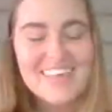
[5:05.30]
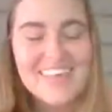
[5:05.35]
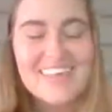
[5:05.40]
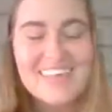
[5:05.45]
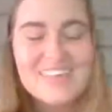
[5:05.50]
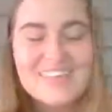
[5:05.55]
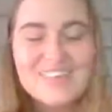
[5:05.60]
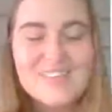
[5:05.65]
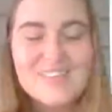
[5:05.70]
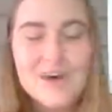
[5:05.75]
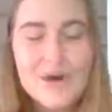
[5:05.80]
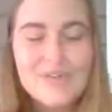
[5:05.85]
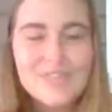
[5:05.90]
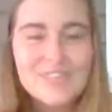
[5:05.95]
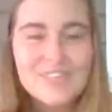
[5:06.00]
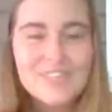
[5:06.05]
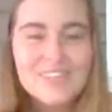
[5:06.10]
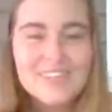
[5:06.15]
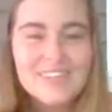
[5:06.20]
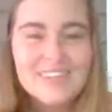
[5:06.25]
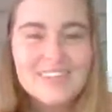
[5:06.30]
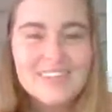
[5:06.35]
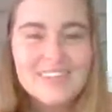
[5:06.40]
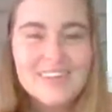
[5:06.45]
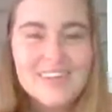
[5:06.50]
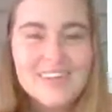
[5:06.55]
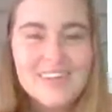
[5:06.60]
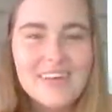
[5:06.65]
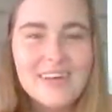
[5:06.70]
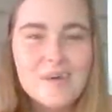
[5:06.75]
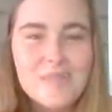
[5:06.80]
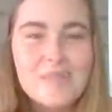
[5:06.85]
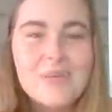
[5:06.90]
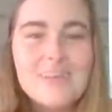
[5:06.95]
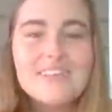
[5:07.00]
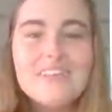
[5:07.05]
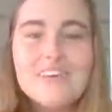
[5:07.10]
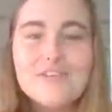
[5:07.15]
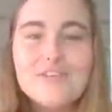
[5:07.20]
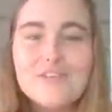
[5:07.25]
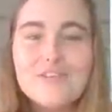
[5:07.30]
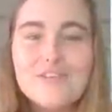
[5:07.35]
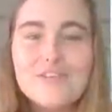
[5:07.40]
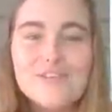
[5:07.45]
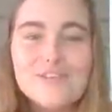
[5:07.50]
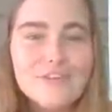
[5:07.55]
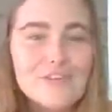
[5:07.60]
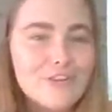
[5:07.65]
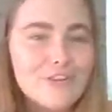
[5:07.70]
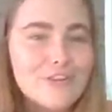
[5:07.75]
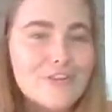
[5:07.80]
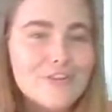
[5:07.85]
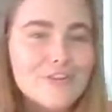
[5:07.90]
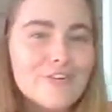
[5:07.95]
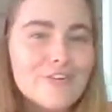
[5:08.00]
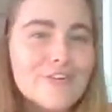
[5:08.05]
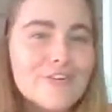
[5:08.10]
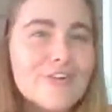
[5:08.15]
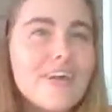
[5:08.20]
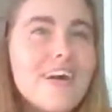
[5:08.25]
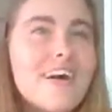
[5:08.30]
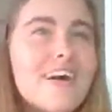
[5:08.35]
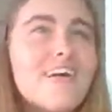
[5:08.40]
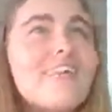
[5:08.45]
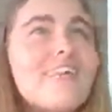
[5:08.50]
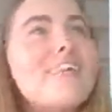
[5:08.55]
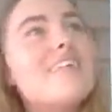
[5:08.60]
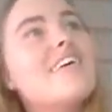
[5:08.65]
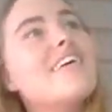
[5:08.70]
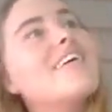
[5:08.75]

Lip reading: think, is often misunderstood or not